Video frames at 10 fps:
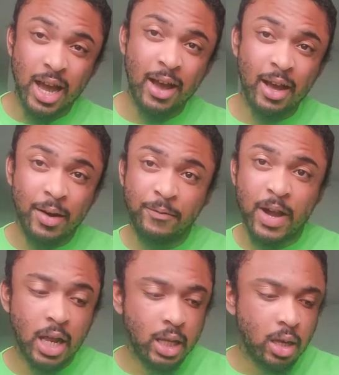I'll
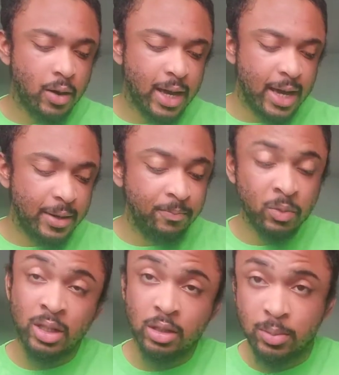finally go ahead.
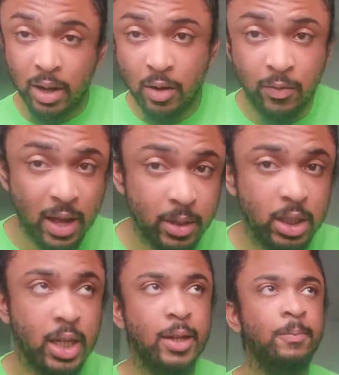There's a butterfly
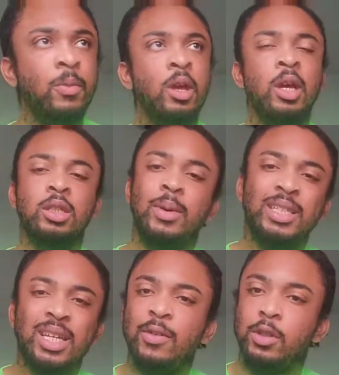machine. Somebody
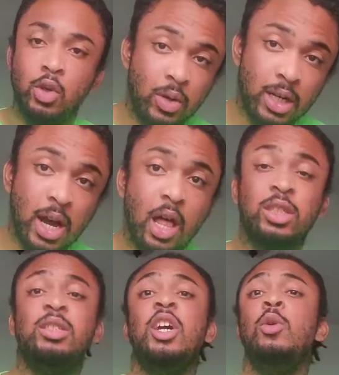selling for $200.
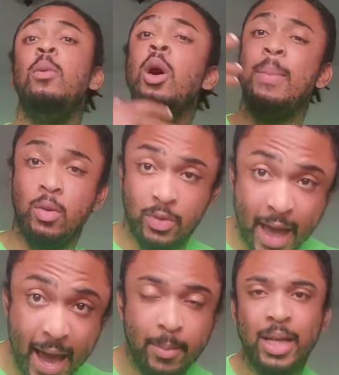I'll tell you more about
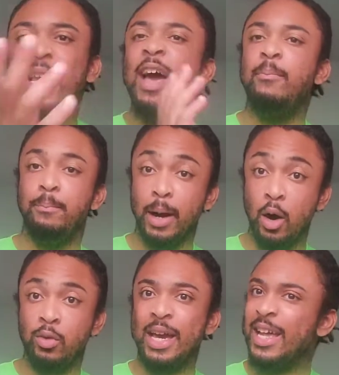that because I have
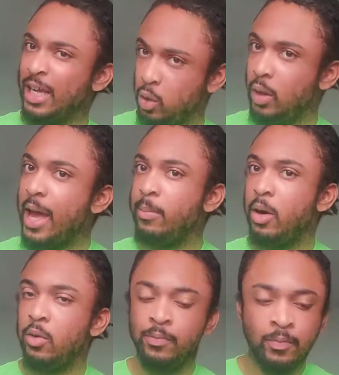both and I do like
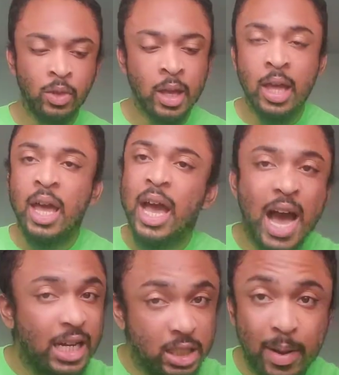both.
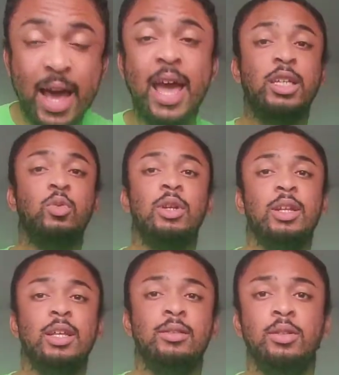I just buy that. It's one
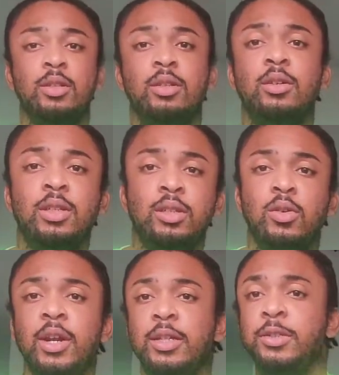that, you know,
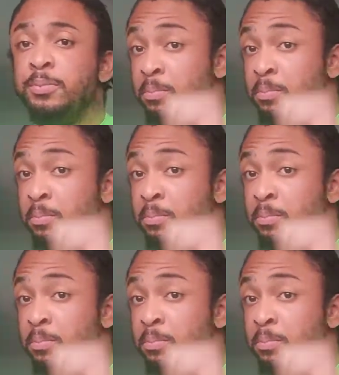do all this.